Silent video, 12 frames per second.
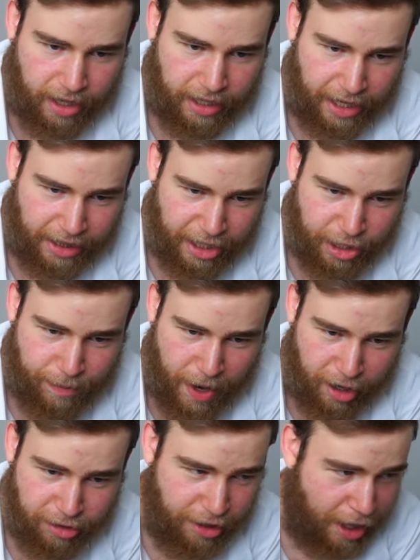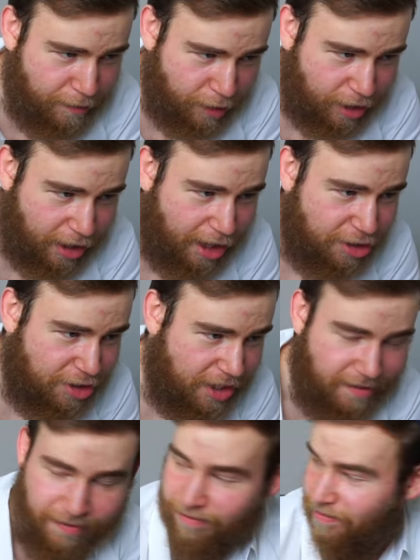Can I let your parents out of your closet?
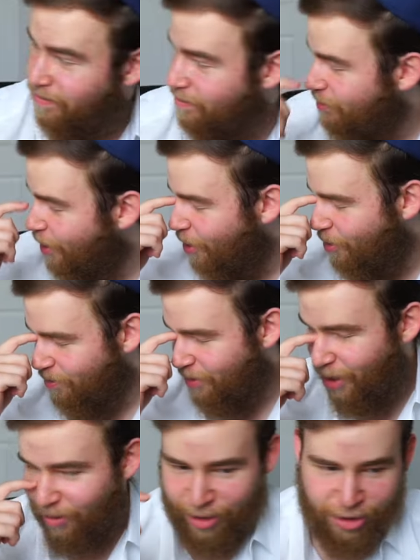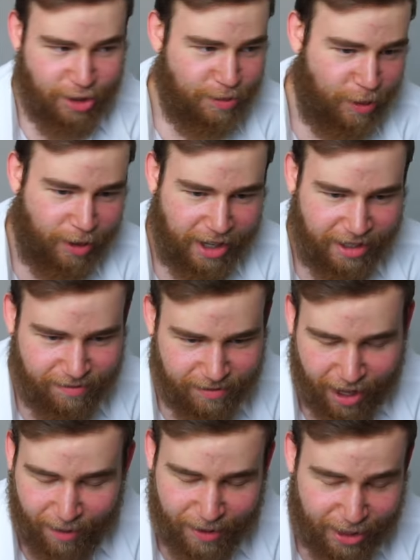Nope, they're with Jew boy.
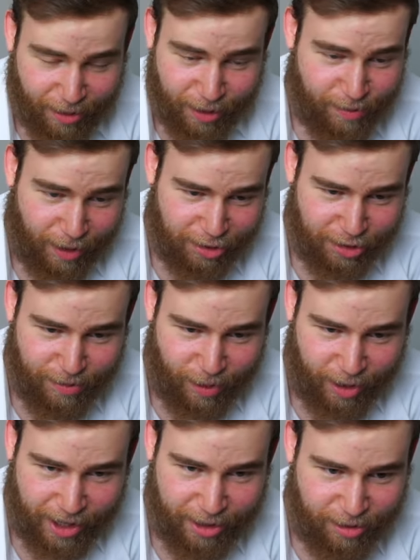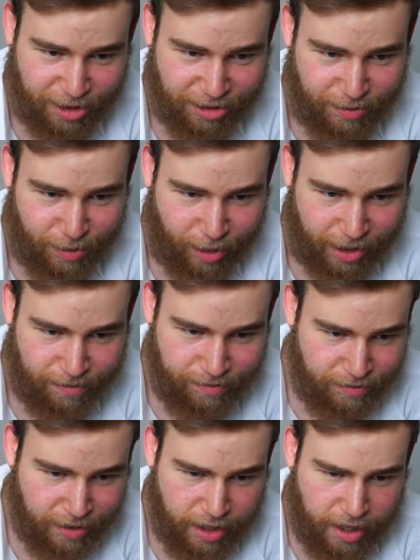I mean they're with Muslim boy and Christian boy.
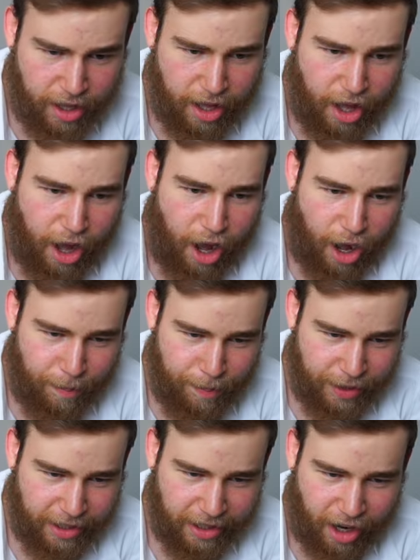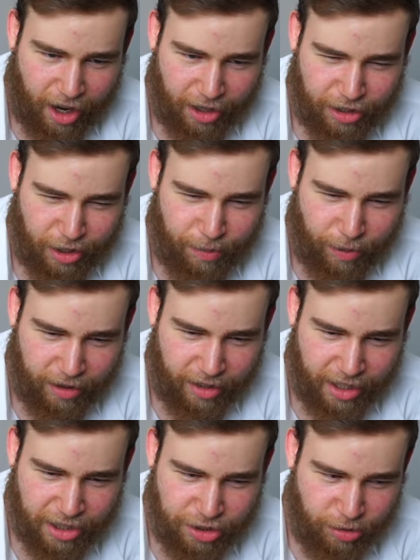Opinion on
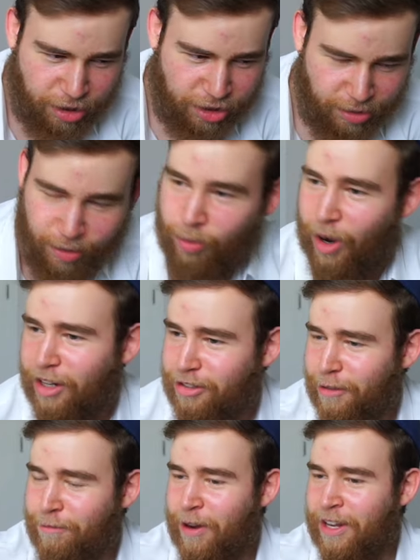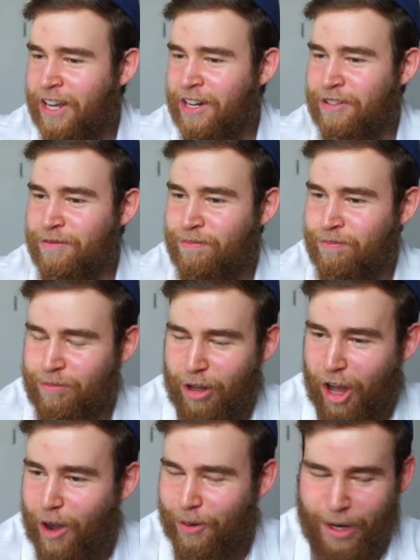Kabbalah and Jewish Why is the freaking
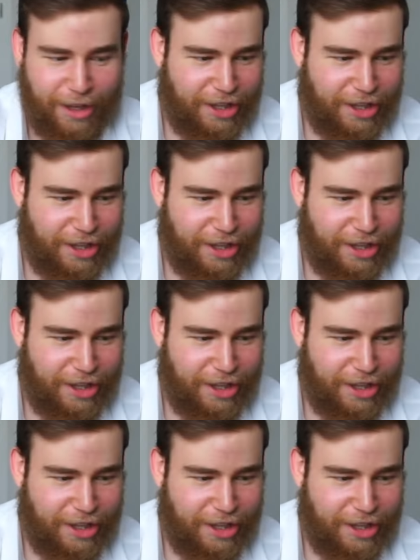Oh,